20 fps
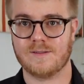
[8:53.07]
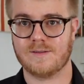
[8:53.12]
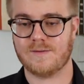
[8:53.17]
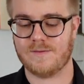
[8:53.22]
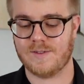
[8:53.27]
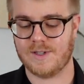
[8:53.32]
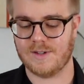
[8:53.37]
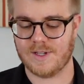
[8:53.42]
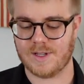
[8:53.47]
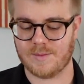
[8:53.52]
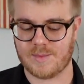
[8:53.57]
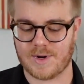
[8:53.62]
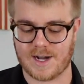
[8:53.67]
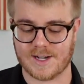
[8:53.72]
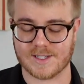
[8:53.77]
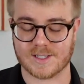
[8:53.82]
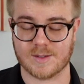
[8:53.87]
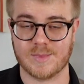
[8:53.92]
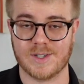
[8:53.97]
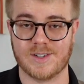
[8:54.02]
Feeling the
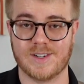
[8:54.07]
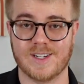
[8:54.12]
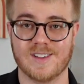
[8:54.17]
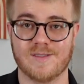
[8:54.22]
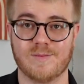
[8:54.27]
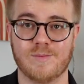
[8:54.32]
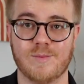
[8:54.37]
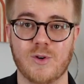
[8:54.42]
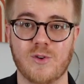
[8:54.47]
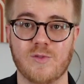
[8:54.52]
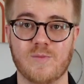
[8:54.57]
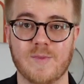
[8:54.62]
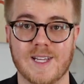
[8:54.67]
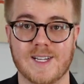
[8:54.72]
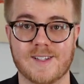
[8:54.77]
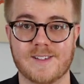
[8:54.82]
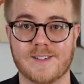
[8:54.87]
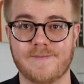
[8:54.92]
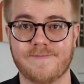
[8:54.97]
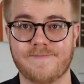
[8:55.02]
possibility of
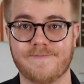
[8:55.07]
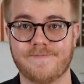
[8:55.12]
movement.